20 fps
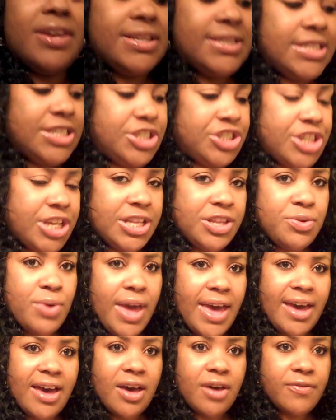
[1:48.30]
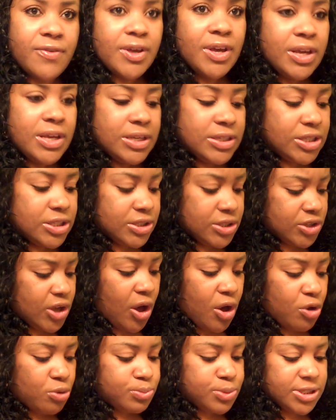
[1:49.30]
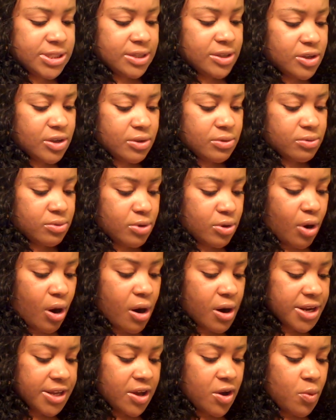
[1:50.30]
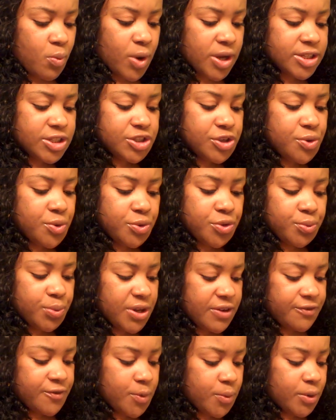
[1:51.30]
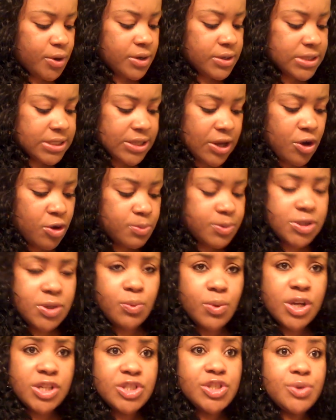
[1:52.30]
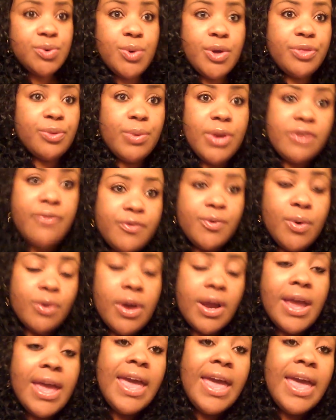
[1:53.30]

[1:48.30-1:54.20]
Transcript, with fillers: edition, you have Sculpt Cardio one two three four, Sculpt 1, 2, and 3, and 4.